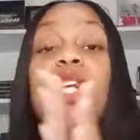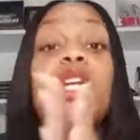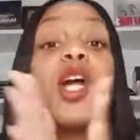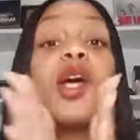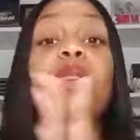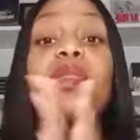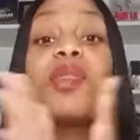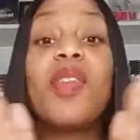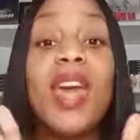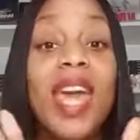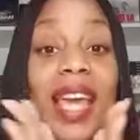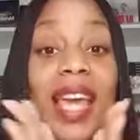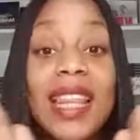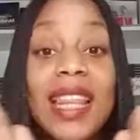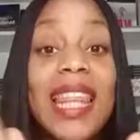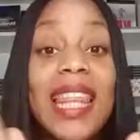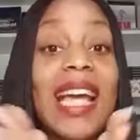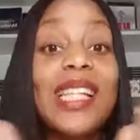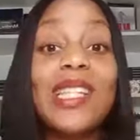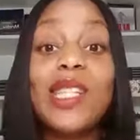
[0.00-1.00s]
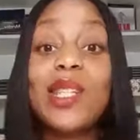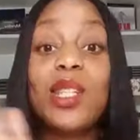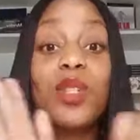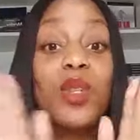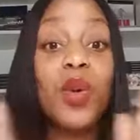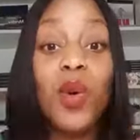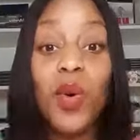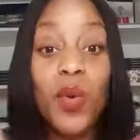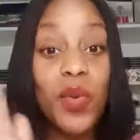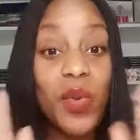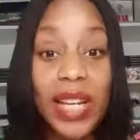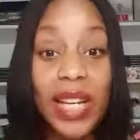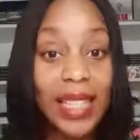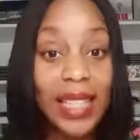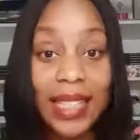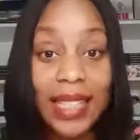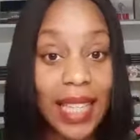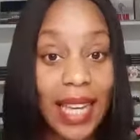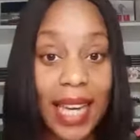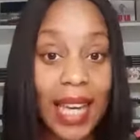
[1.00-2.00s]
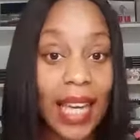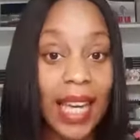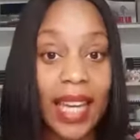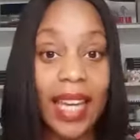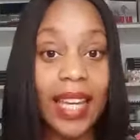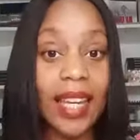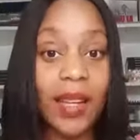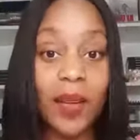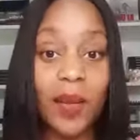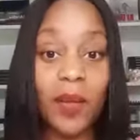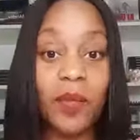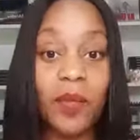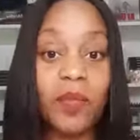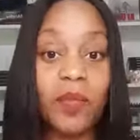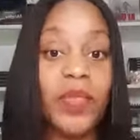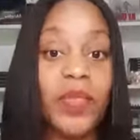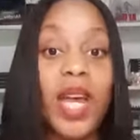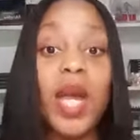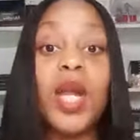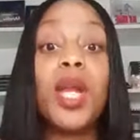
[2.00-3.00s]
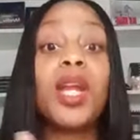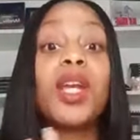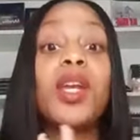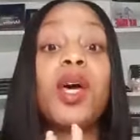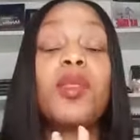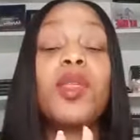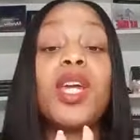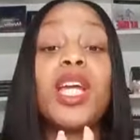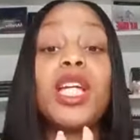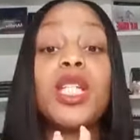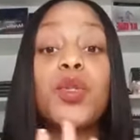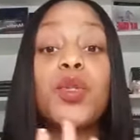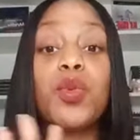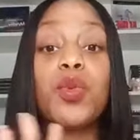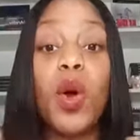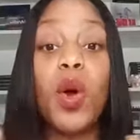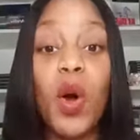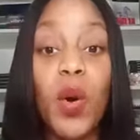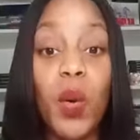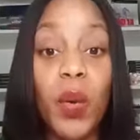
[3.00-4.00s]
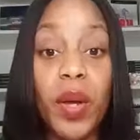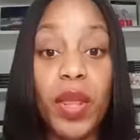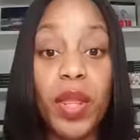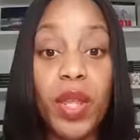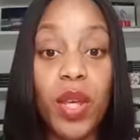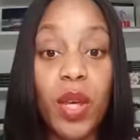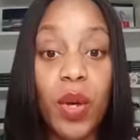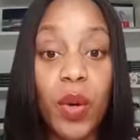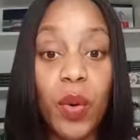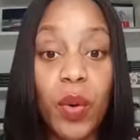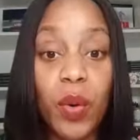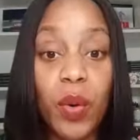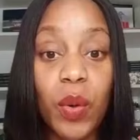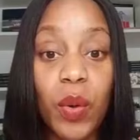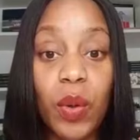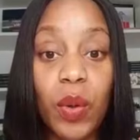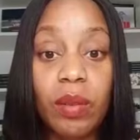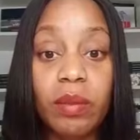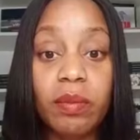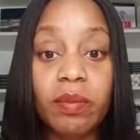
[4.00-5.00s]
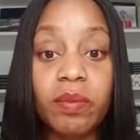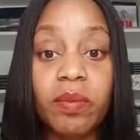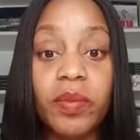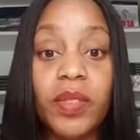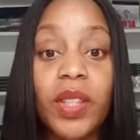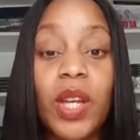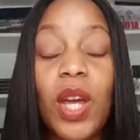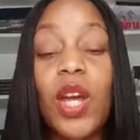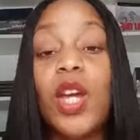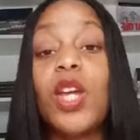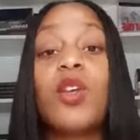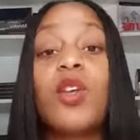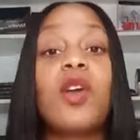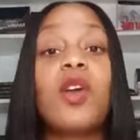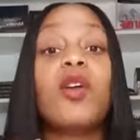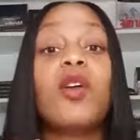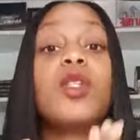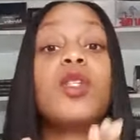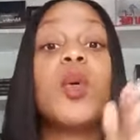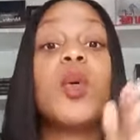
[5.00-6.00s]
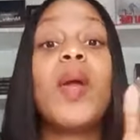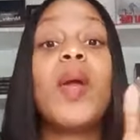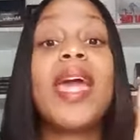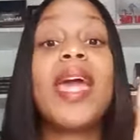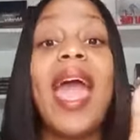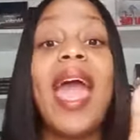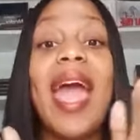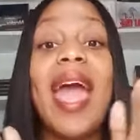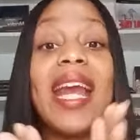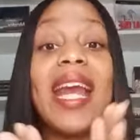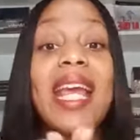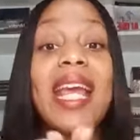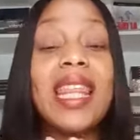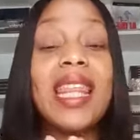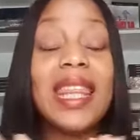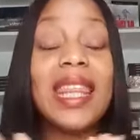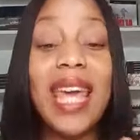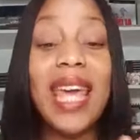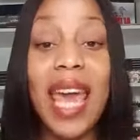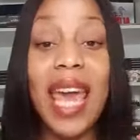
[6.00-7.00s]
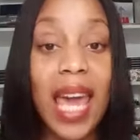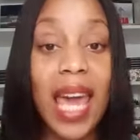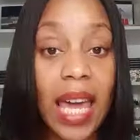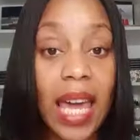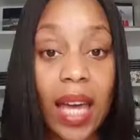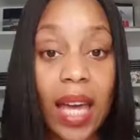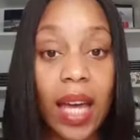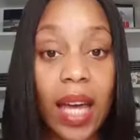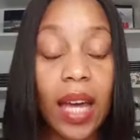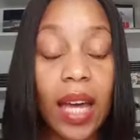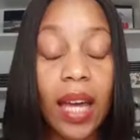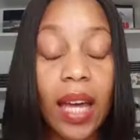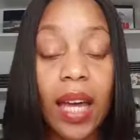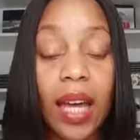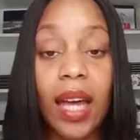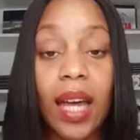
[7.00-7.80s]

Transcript: Nothing. There's no reason. Nothing is wrong with you. You're not doing anything